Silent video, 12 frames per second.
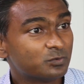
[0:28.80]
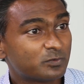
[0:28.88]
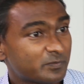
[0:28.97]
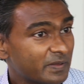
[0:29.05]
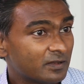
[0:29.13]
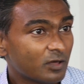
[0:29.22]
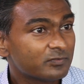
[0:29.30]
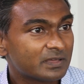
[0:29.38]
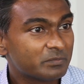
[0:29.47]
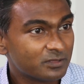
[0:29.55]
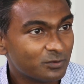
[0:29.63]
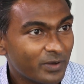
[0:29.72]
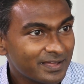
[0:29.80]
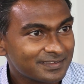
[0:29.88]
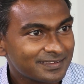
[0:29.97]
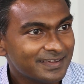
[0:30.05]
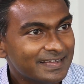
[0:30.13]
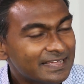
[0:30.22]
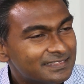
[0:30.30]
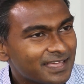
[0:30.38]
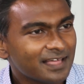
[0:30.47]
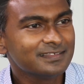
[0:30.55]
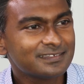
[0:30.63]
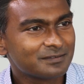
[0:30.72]
You spend a lot of time in the US.
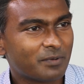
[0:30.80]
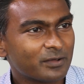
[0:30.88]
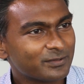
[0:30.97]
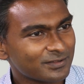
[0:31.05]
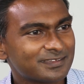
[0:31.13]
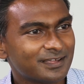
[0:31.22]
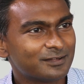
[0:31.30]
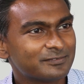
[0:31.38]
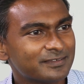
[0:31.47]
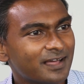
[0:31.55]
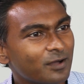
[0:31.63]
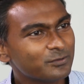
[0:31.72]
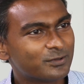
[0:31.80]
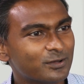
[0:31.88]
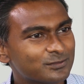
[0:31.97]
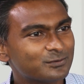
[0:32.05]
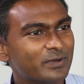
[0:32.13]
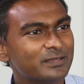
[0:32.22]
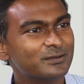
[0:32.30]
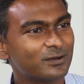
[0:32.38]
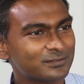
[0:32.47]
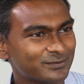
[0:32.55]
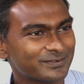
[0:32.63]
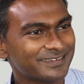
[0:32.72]
Tell us about yourself and how you got to where you
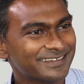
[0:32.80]
got to.